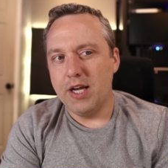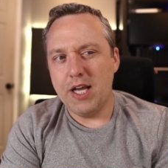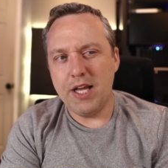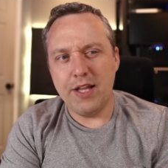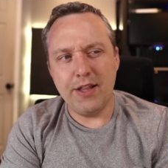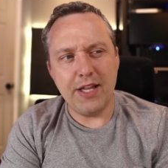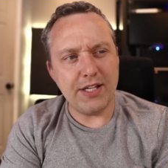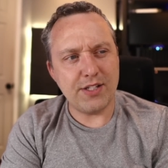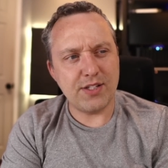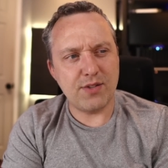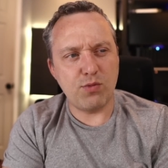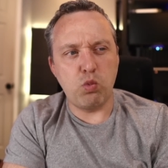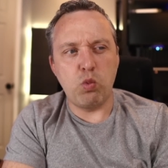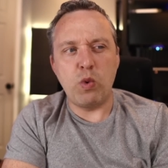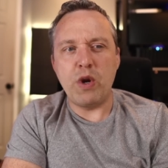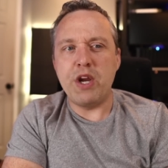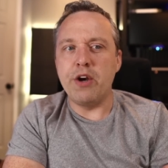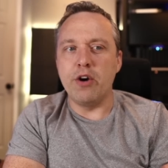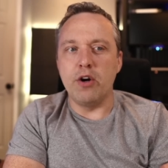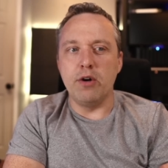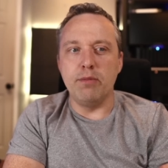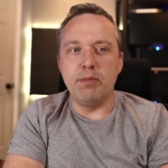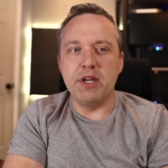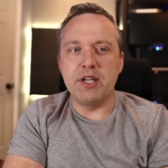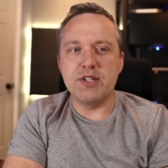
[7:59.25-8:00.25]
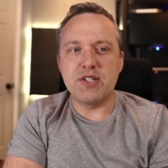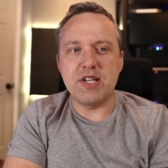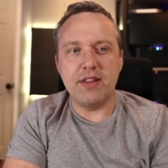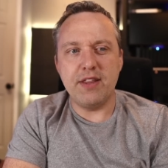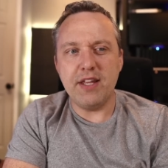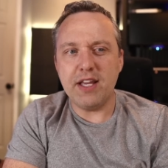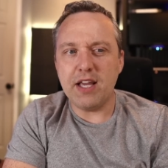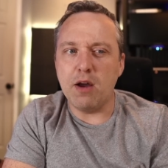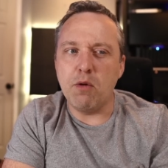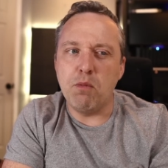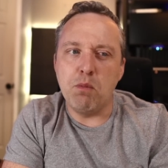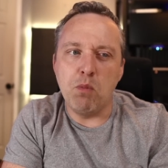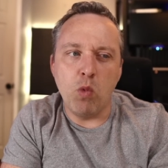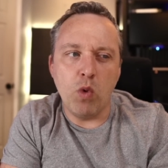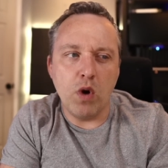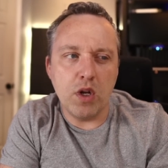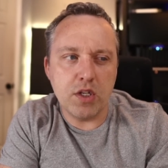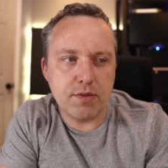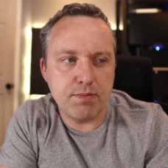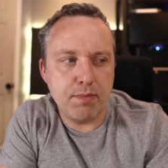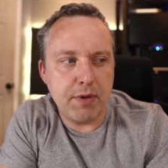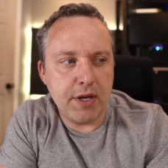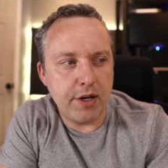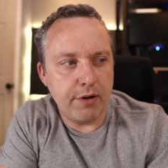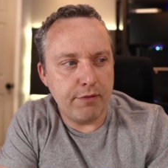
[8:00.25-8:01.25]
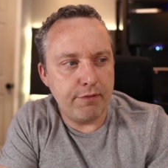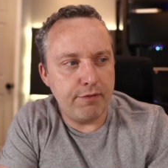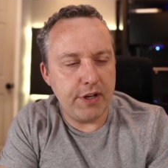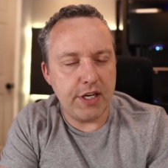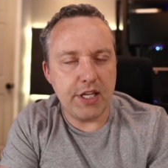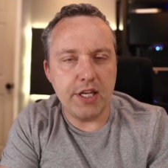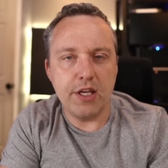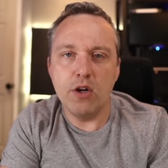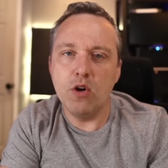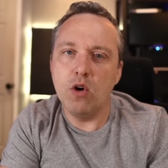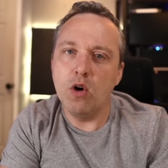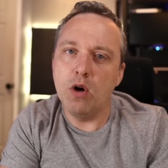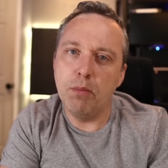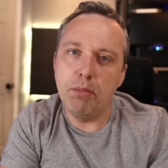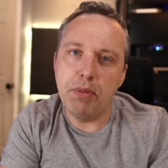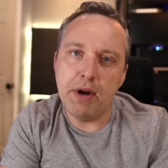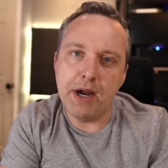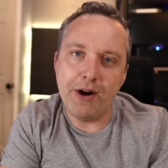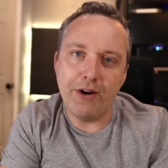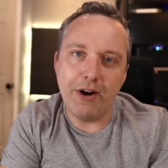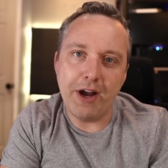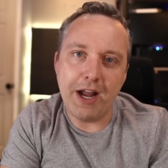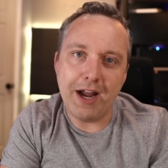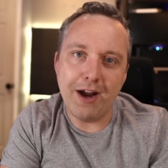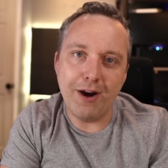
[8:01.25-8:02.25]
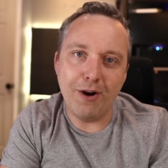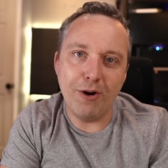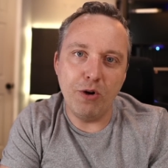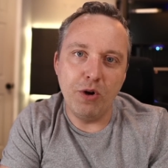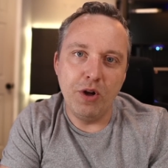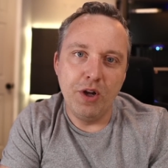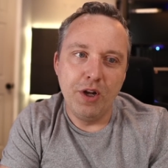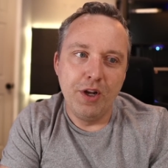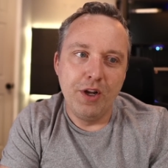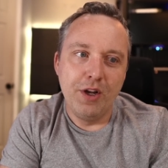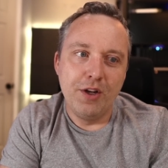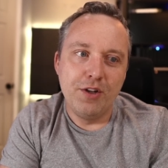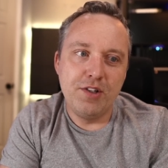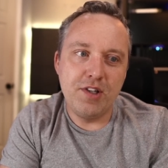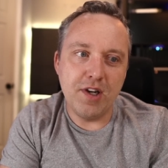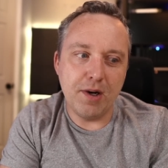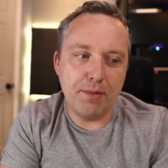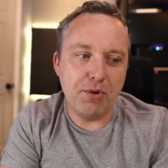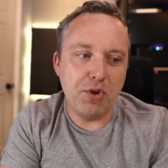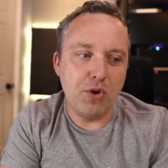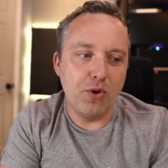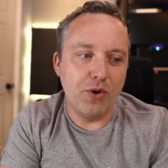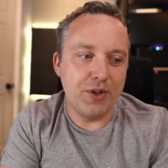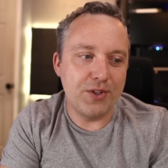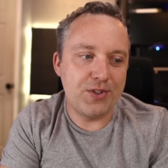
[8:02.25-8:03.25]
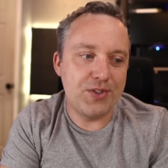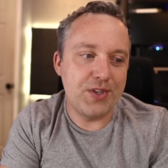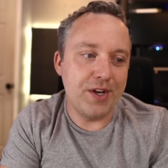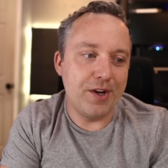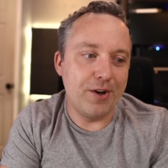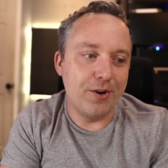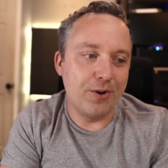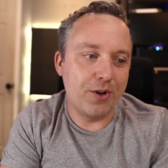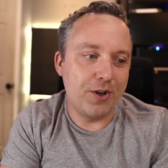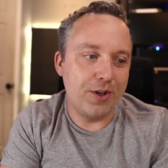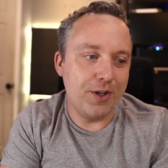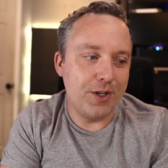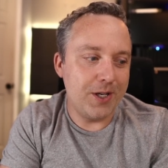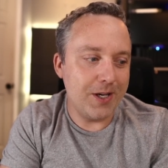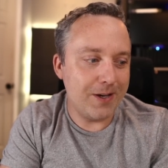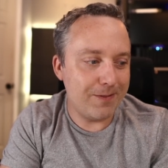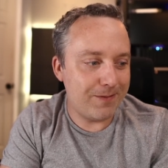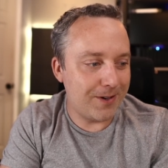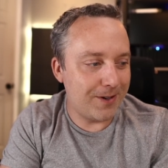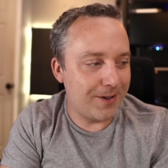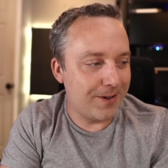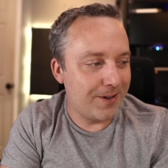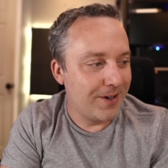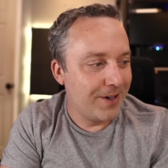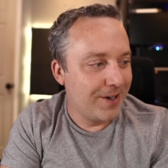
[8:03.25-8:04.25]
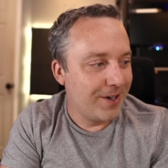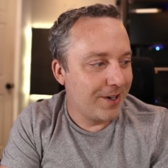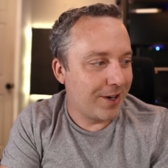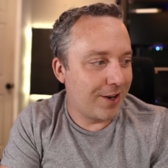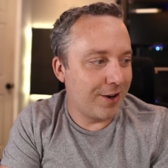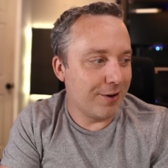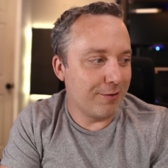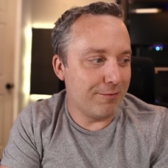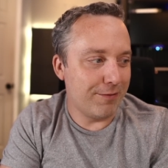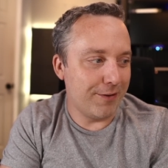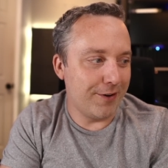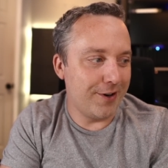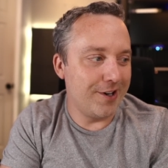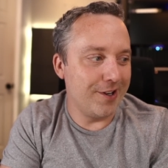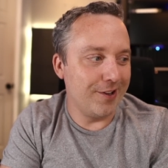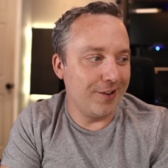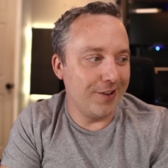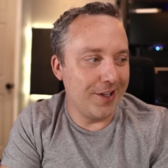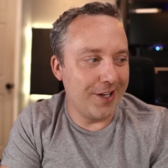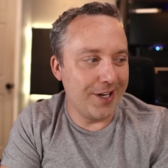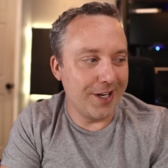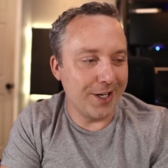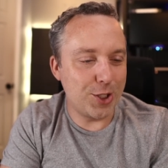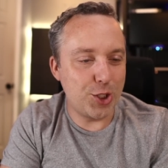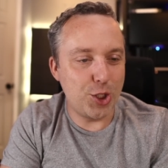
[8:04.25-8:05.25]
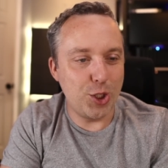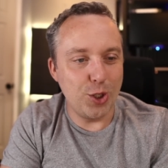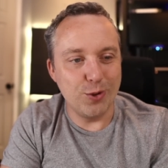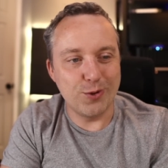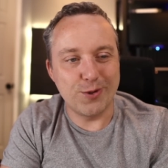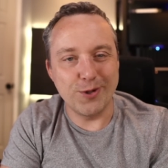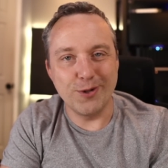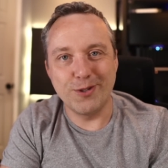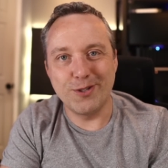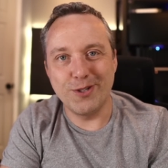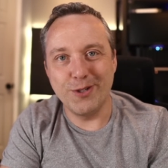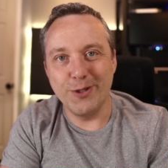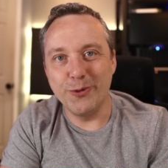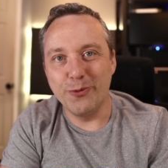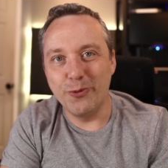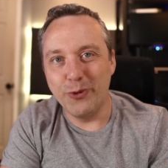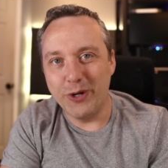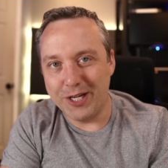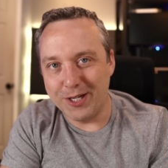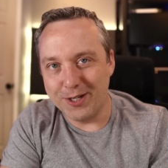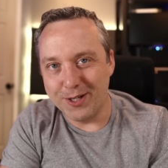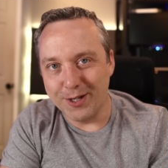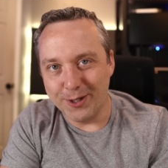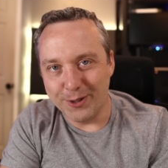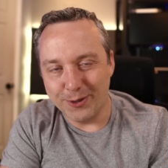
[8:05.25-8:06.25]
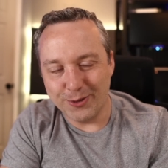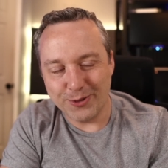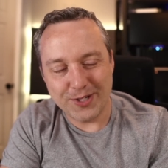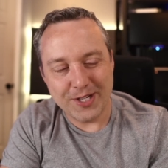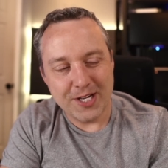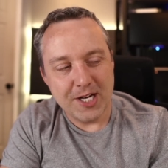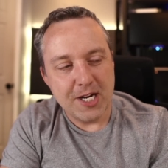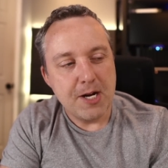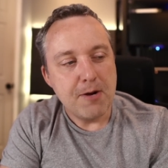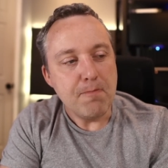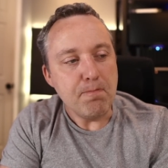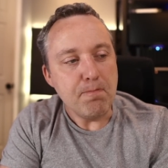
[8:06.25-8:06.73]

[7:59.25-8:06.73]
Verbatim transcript: And that's weird because I think I once made a video about how WSL could never convert a Linux user to Windows.